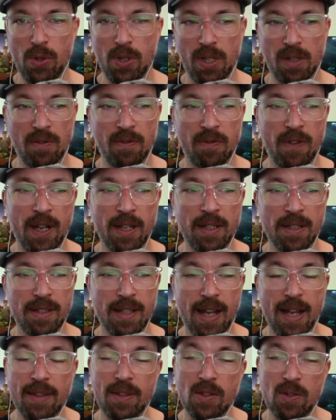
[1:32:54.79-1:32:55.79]
You can find us
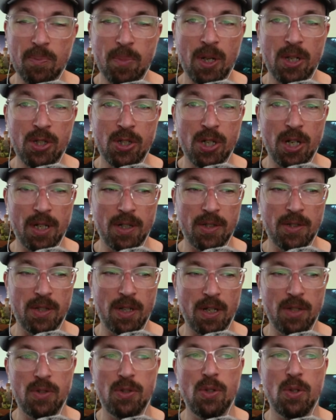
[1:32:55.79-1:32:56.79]
at The Spawn Chunks
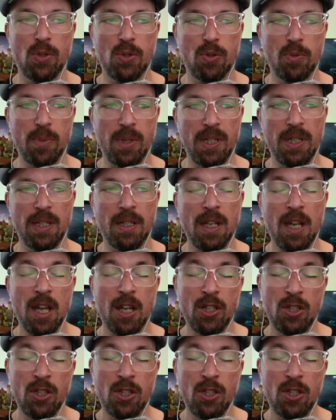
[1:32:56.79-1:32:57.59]
on social media.